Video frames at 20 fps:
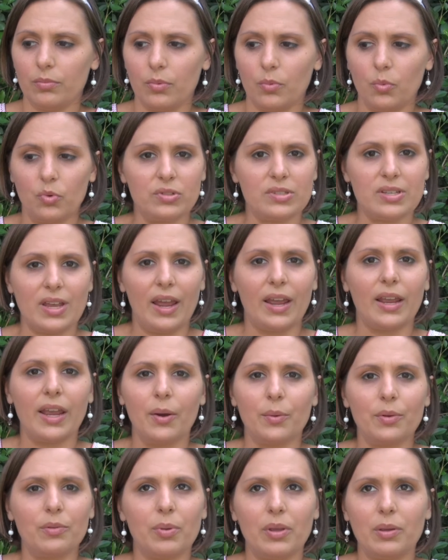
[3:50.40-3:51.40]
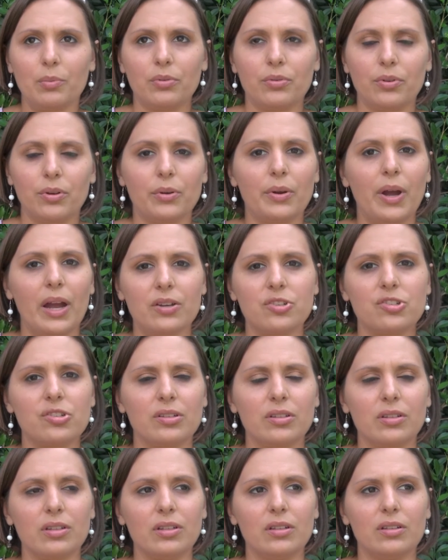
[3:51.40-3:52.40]
want to hang out with people who
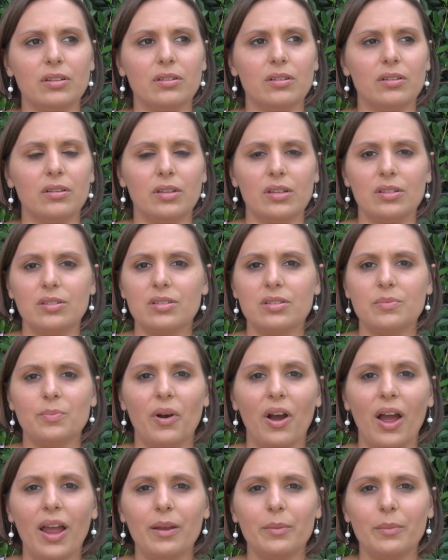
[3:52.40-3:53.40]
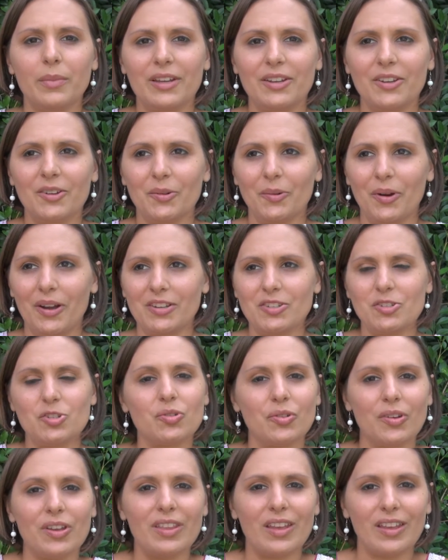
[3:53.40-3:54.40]
actually inspire me, who I
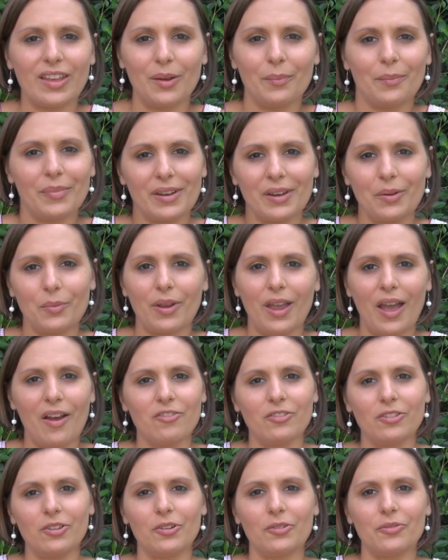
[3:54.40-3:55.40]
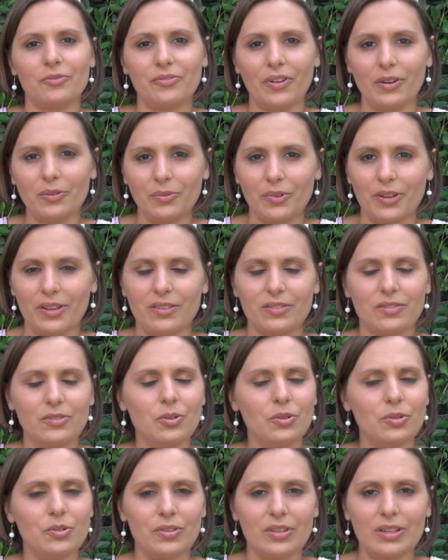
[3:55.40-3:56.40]
enjoy their company and we have a lot of fun with,
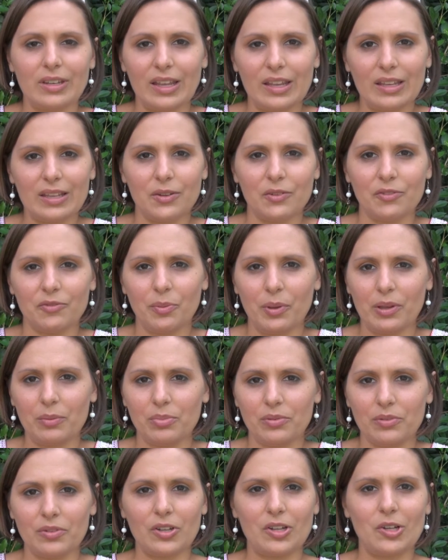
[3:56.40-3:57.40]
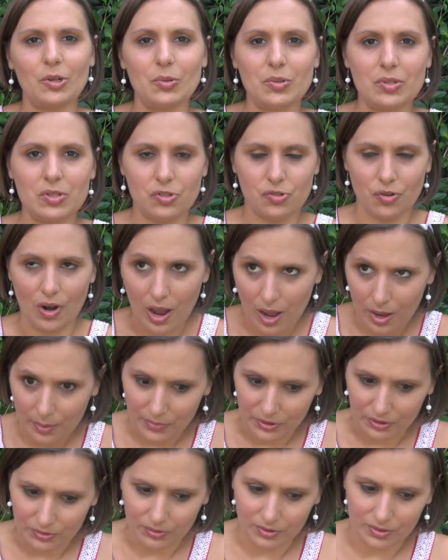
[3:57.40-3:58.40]
not all the negative people that cause
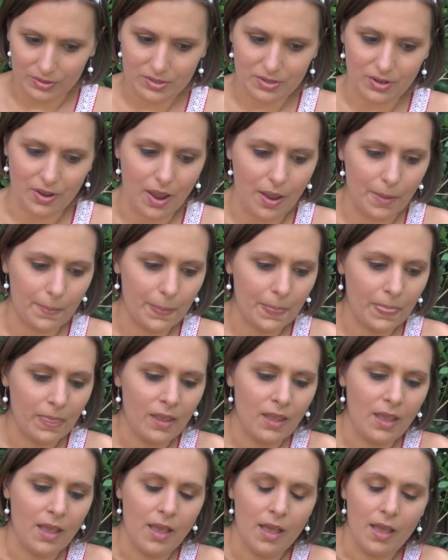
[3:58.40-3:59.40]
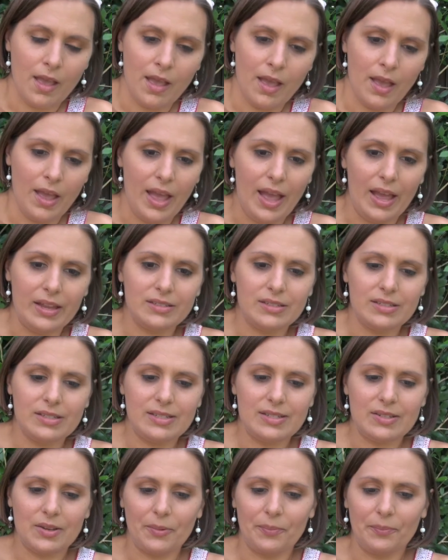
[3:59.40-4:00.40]
drama all the time.
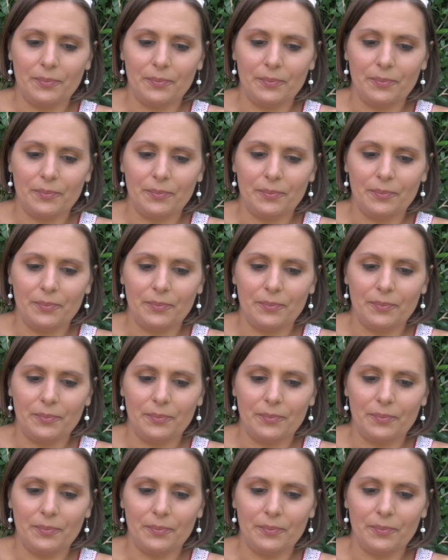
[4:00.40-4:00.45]
And